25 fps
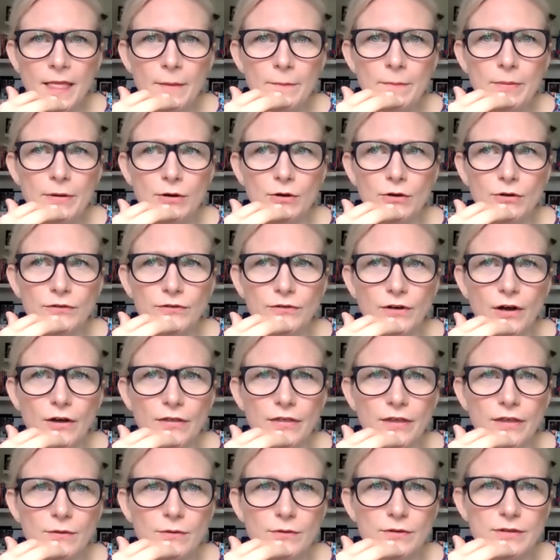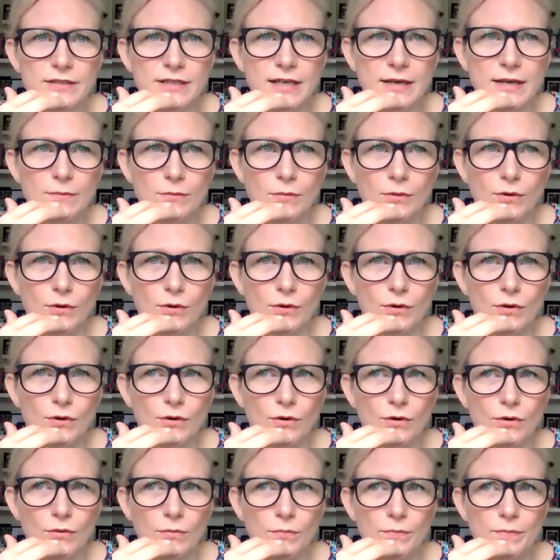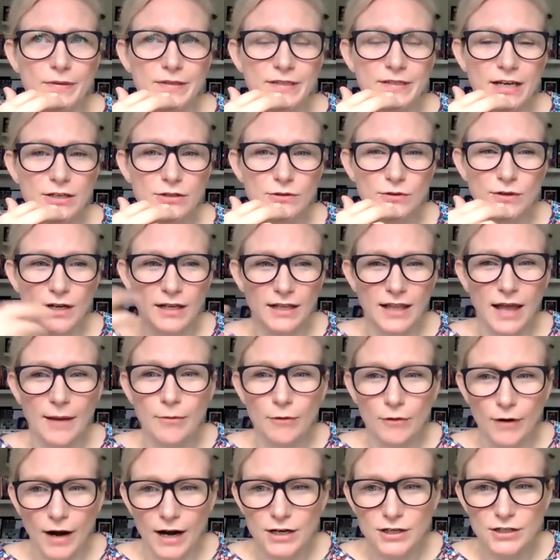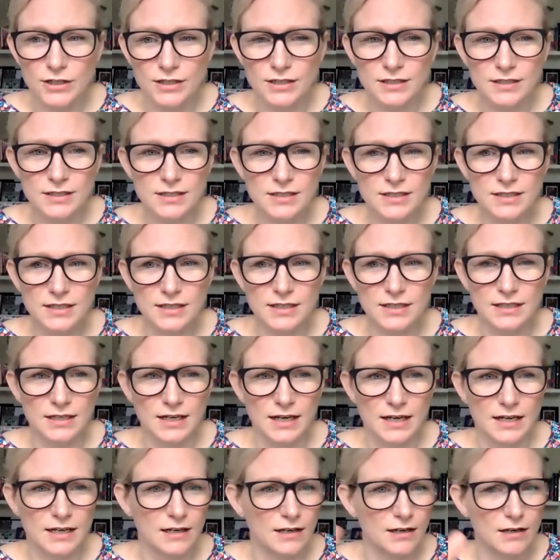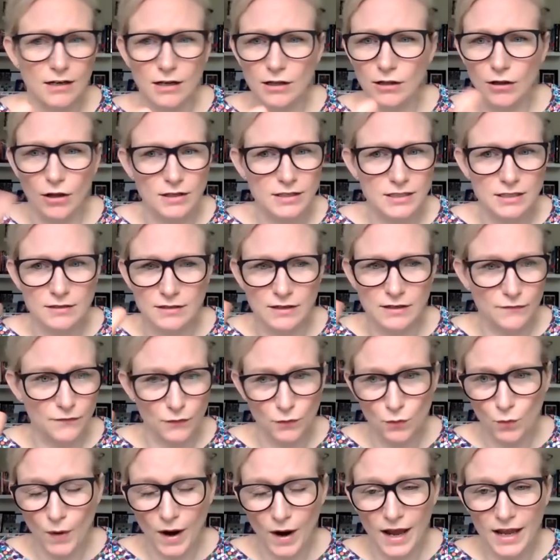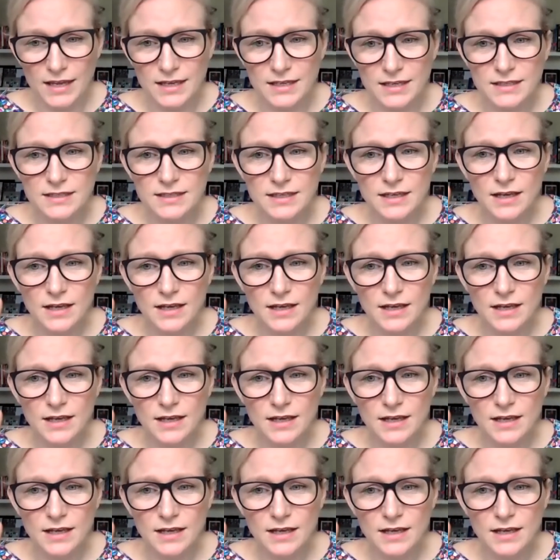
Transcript: But also I think we'll see more potential collaborations in lots of different ways